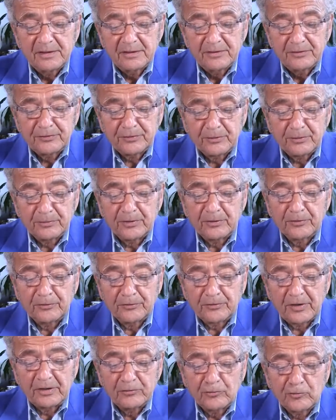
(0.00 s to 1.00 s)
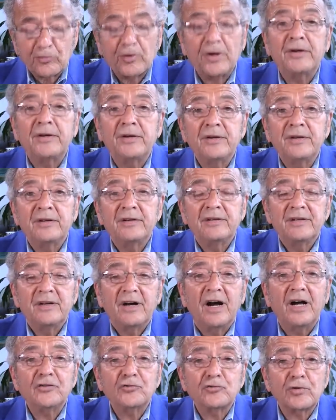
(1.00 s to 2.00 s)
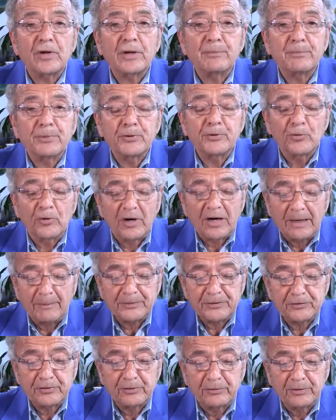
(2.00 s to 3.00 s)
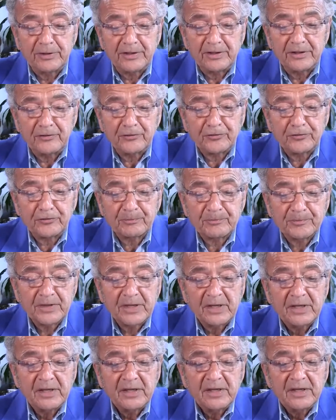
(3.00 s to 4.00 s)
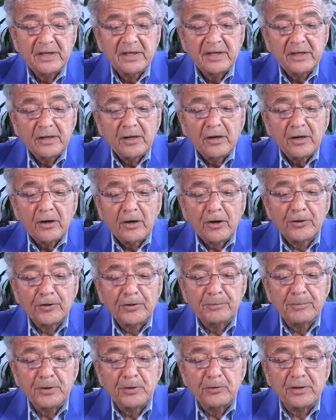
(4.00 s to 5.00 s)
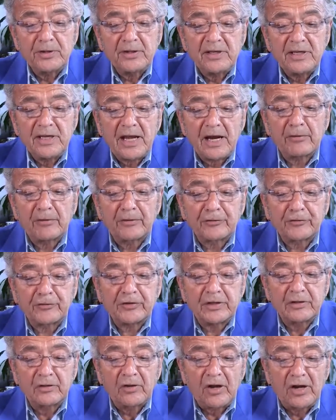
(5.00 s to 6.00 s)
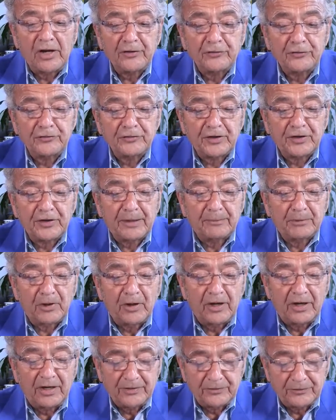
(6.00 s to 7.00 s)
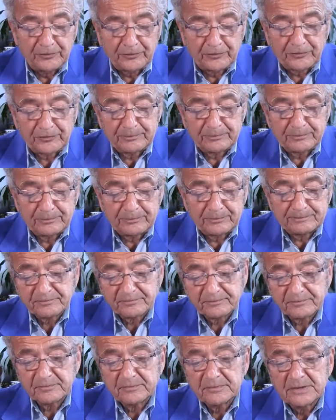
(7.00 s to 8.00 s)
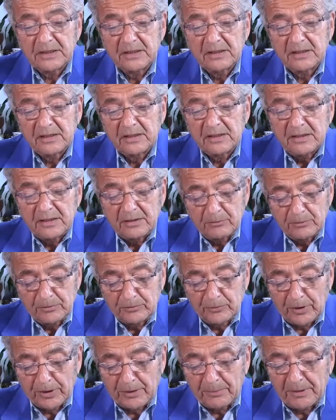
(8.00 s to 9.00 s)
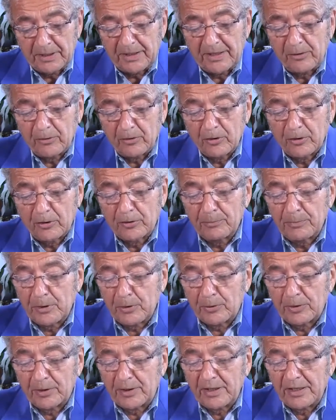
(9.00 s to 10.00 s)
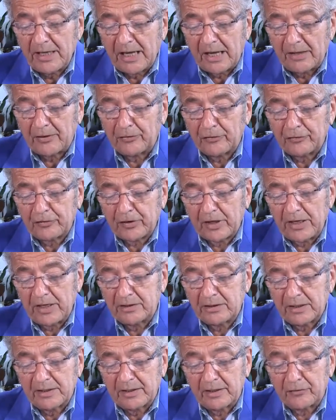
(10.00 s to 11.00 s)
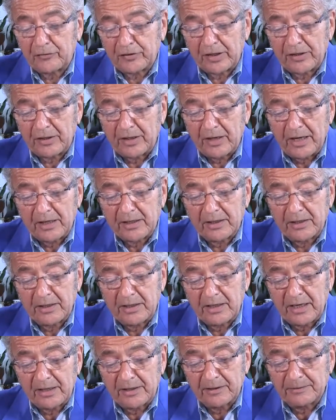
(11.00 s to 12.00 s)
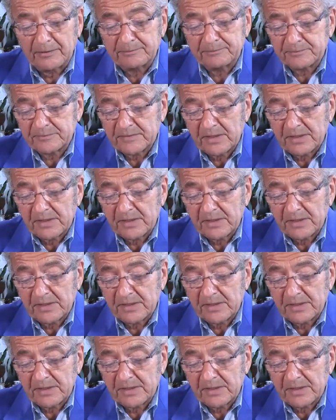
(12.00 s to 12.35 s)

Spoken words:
So there's entrepreneur opportunities. Herd immunity heresy, lies and damn lies. We're talking about herd immunity, how they say it, then they say they're not going to get it.